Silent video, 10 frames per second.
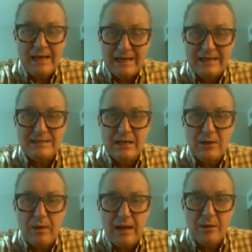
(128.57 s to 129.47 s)
In India,
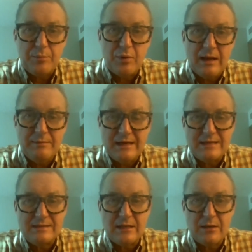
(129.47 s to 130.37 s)
where Prime
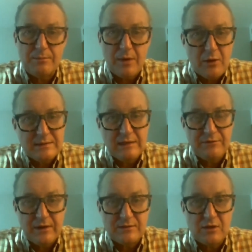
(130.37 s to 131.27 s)
Minister Modi,
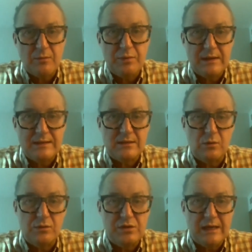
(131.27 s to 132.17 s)
for example, is
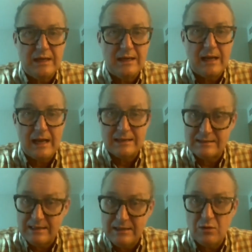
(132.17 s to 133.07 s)
launching, as
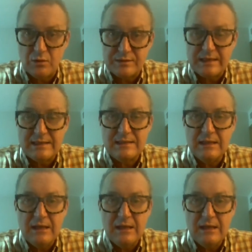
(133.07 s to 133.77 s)
he calls it,